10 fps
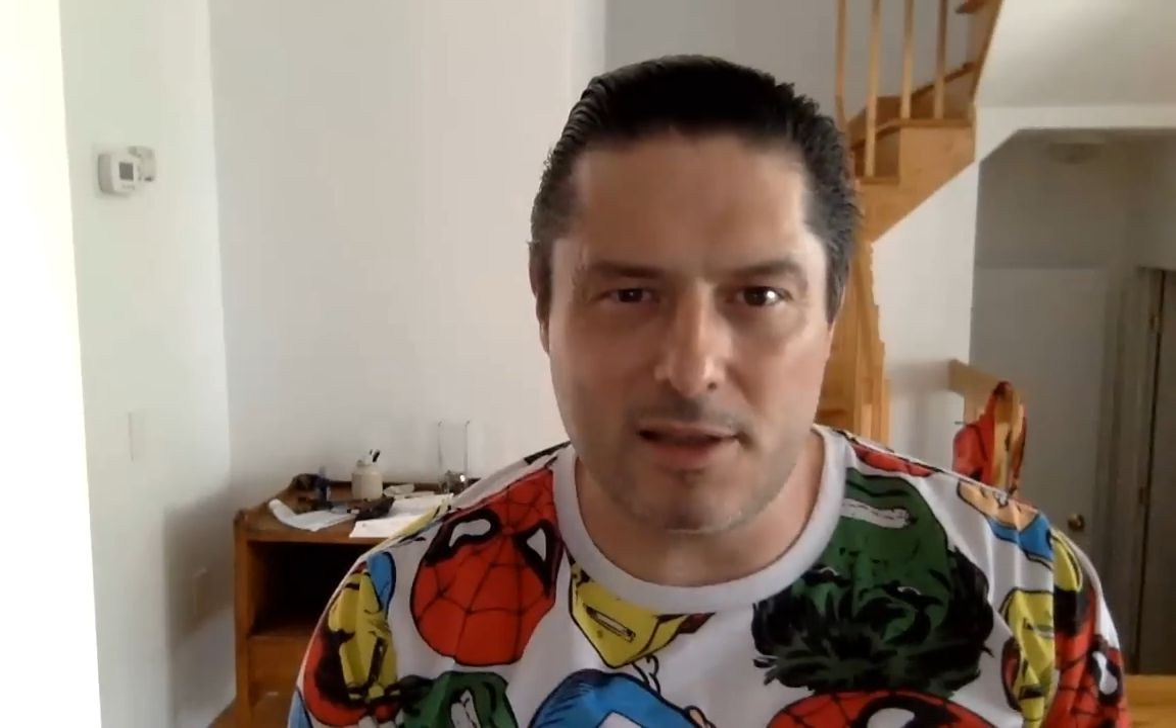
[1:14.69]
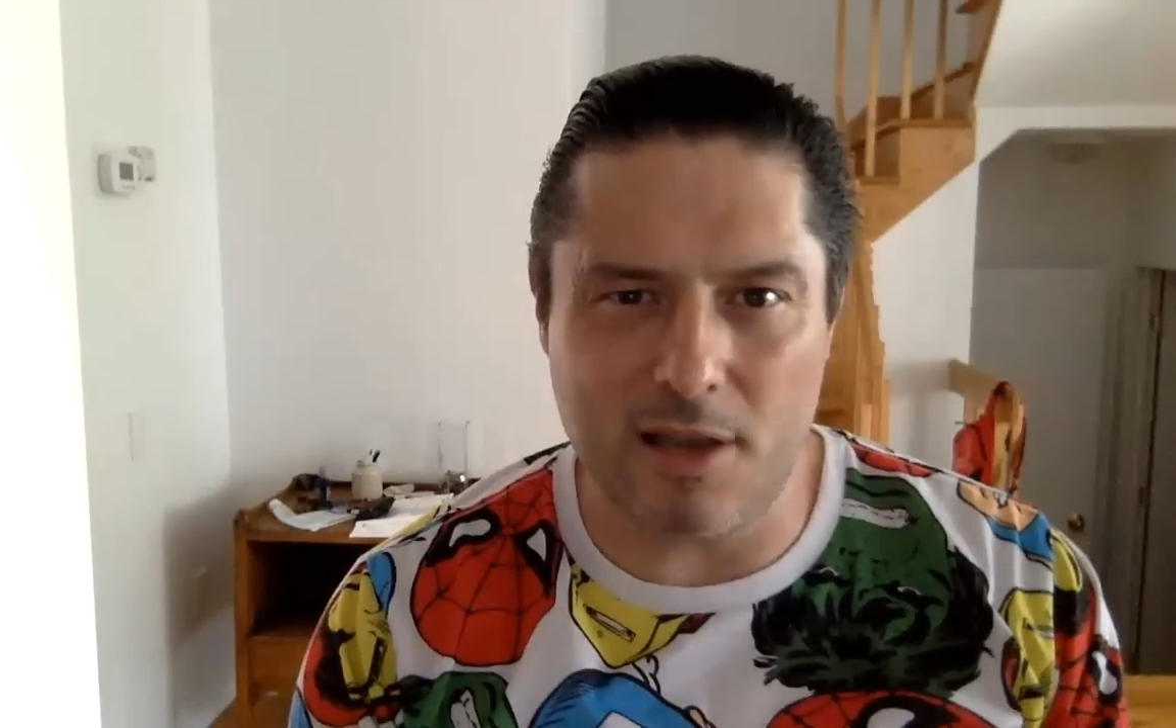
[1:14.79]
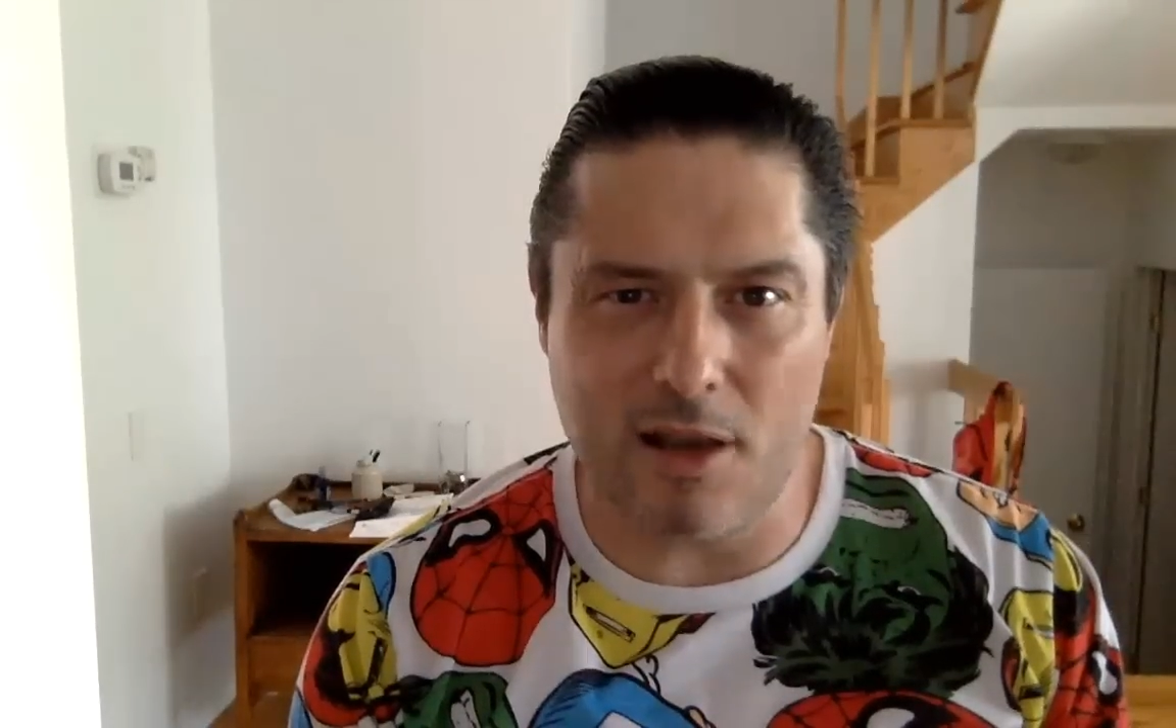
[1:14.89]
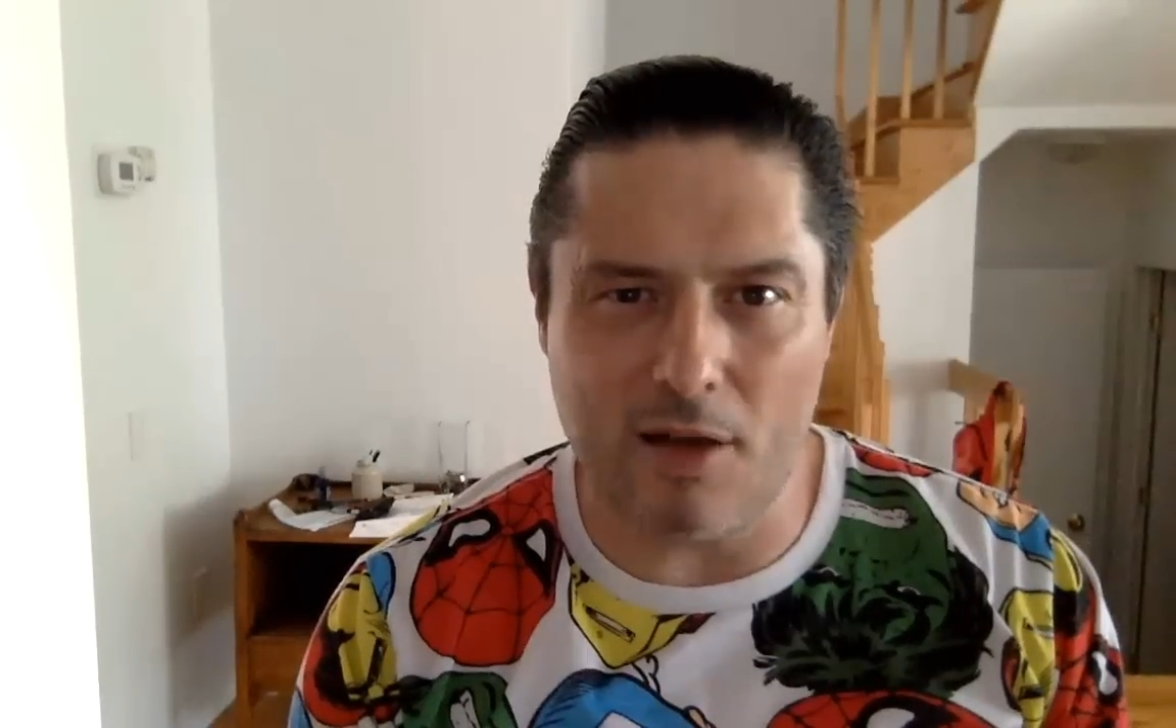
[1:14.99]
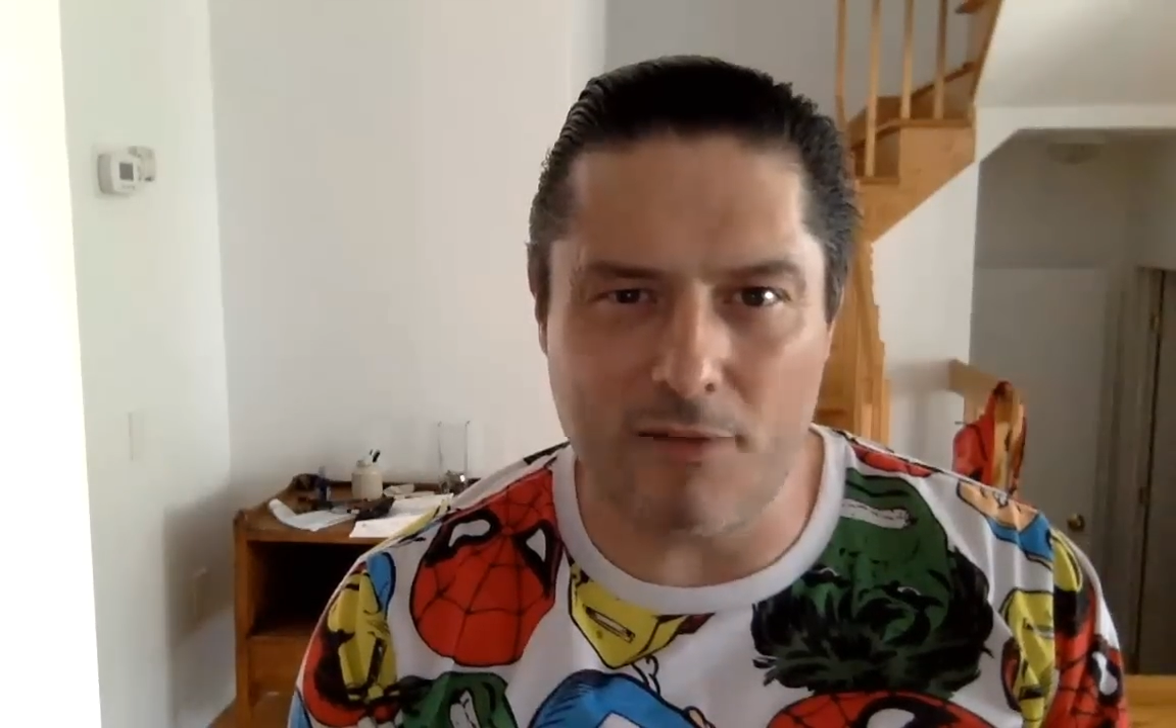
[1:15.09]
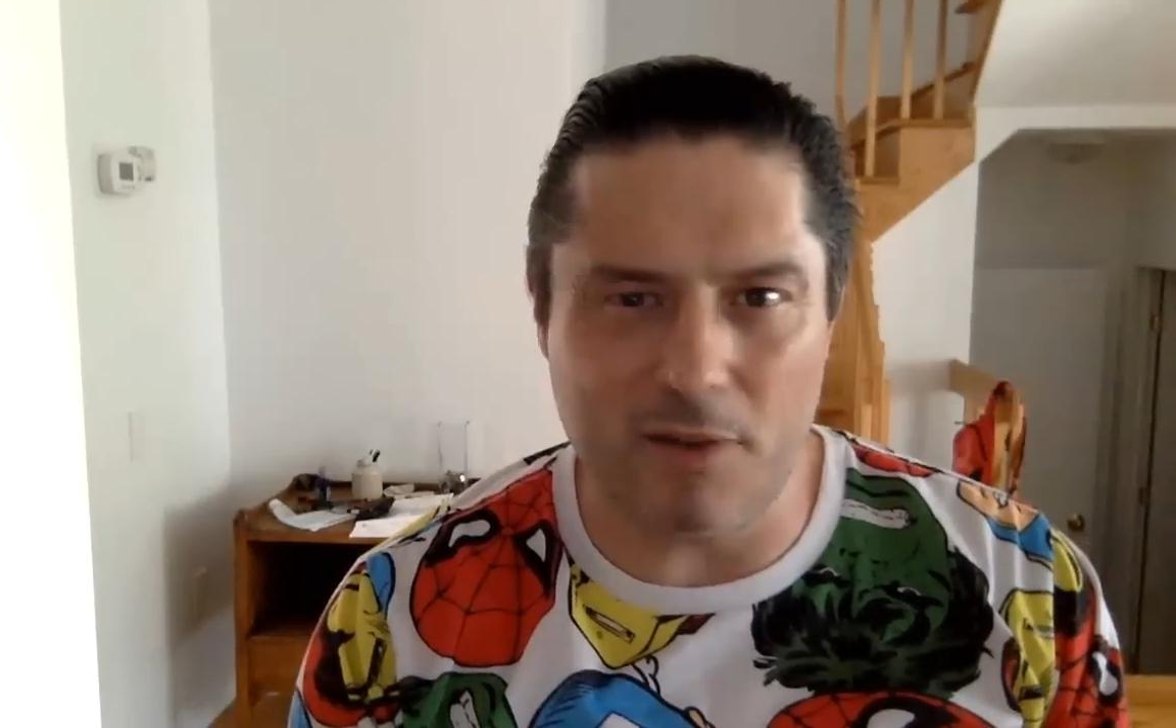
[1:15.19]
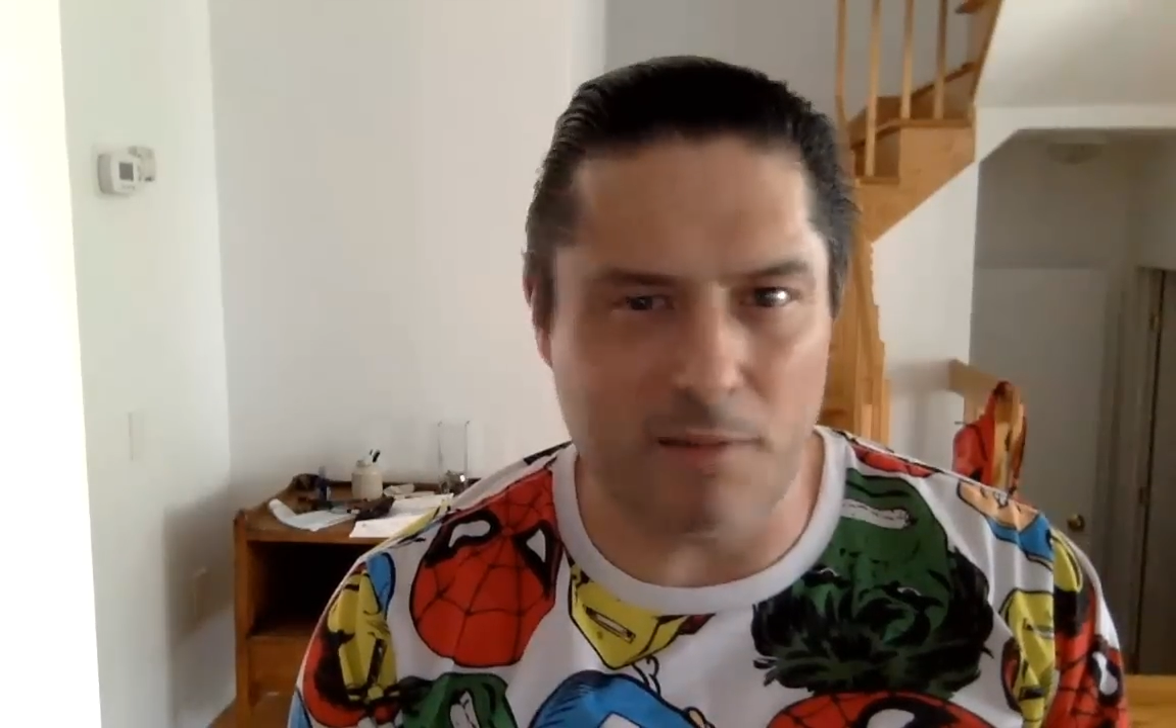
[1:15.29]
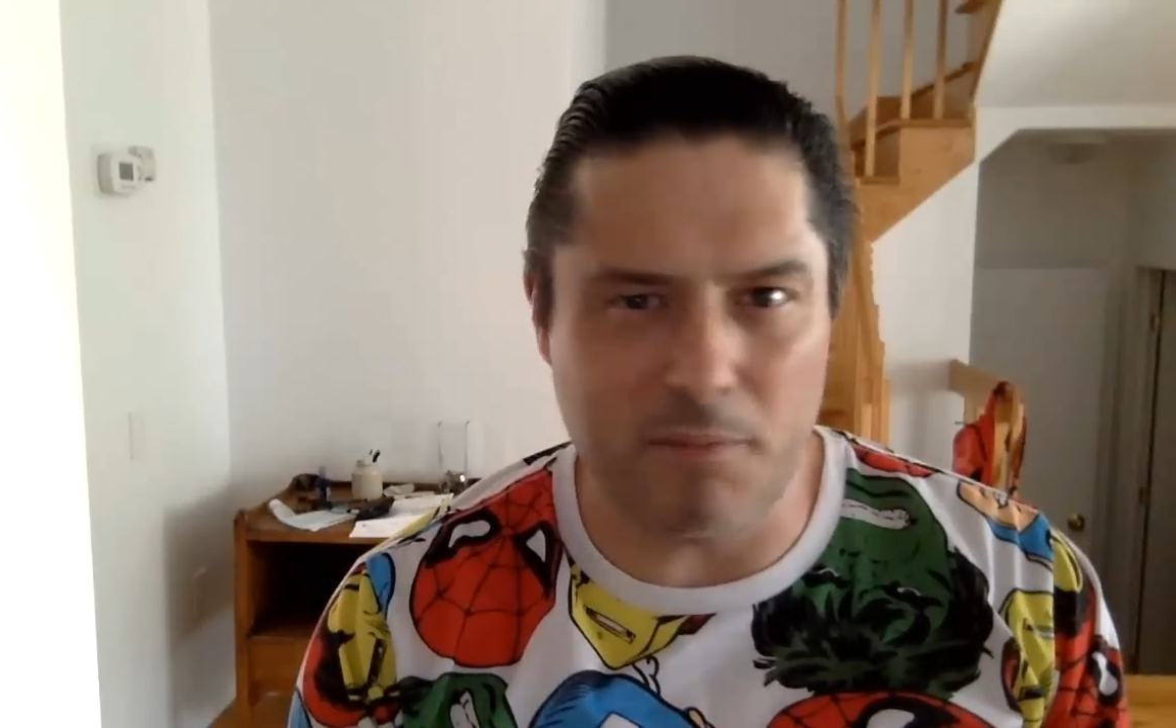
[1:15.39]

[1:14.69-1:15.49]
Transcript: after